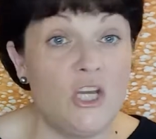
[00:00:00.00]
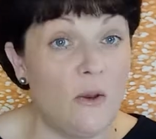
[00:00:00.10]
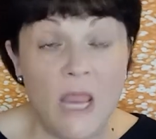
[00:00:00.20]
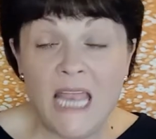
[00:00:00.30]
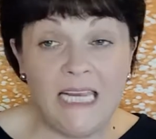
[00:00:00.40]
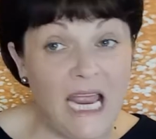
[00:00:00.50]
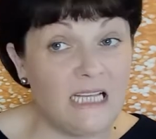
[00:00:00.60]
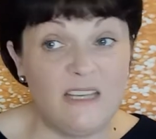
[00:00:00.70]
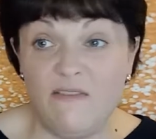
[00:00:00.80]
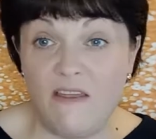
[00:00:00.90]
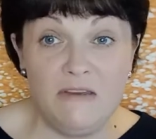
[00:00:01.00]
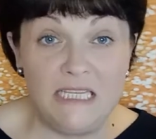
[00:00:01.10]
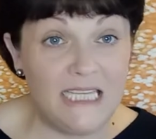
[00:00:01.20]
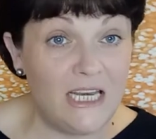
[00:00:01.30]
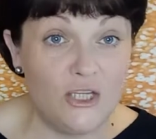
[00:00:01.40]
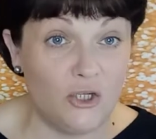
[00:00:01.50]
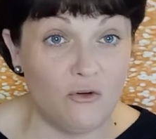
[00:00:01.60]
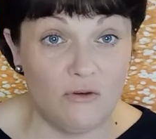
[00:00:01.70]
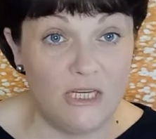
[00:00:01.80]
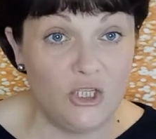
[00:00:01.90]
You know, cats are very
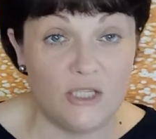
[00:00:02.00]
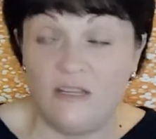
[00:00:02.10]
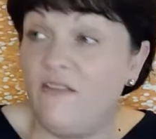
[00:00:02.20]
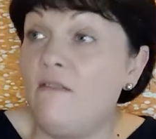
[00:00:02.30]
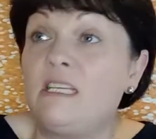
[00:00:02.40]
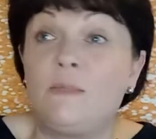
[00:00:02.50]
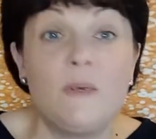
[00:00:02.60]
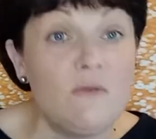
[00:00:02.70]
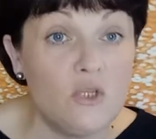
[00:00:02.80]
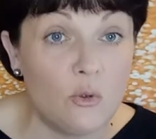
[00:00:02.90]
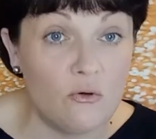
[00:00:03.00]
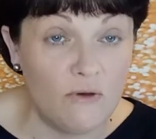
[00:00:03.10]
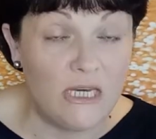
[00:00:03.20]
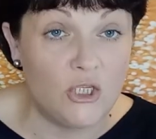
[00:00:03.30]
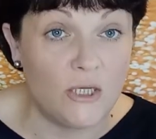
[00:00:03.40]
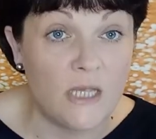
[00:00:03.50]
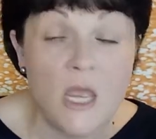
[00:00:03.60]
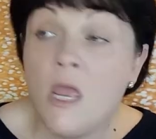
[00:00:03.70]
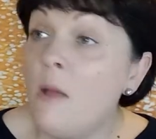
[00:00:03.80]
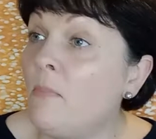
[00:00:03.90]
intelligent creatures. They're very spiritual creatures.
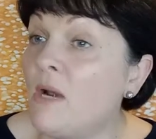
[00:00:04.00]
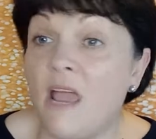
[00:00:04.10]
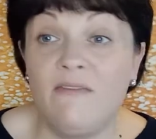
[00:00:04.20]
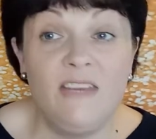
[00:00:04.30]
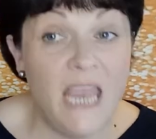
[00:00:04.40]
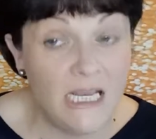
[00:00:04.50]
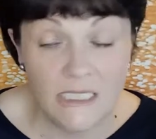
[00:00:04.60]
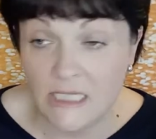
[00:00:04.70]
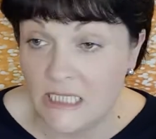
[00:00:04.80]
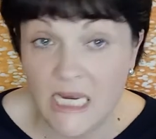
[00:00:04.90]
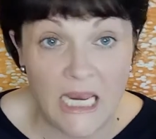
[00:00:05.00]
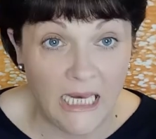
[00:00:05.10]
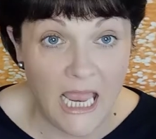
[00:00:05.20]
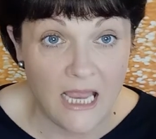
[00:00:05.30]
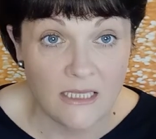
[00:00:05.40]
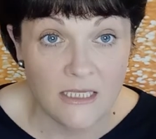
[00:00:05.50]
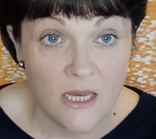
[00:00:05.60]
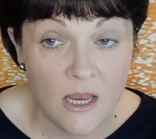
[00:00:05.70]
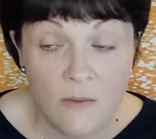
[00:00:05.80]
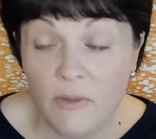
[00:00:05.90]
But I've yet to see a cat
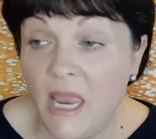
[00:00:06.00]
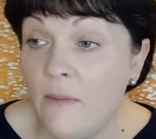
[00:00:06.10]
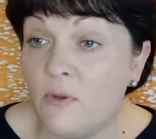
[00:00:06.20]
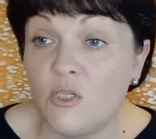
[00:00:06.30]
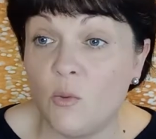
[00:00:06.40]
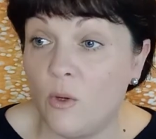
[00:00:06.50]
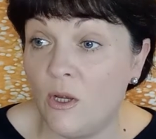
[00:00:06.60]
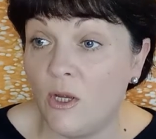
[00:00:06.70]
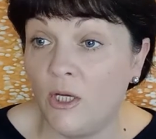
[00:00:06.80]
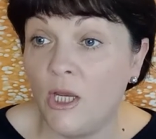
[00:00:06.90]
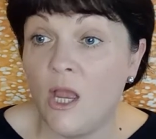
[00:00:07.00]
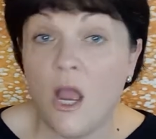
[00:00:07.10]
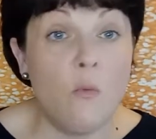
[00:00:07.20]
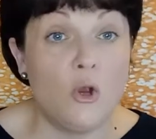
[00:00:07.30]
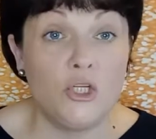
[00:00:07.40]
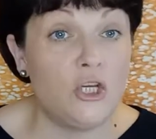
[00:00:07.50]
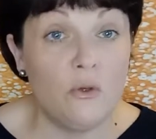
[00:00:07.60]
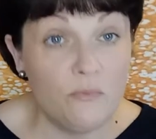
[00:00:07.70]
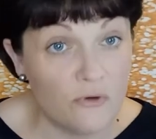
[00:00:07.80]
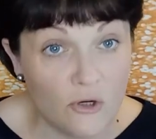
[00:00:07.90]
be able to work a
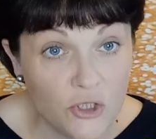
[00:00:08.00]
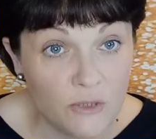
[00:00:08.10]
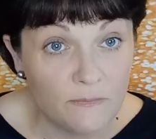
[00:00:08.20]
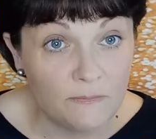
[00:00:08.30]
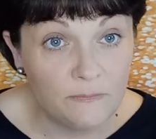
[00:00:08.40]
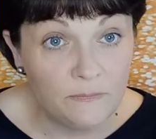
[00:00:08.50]
washing up brush.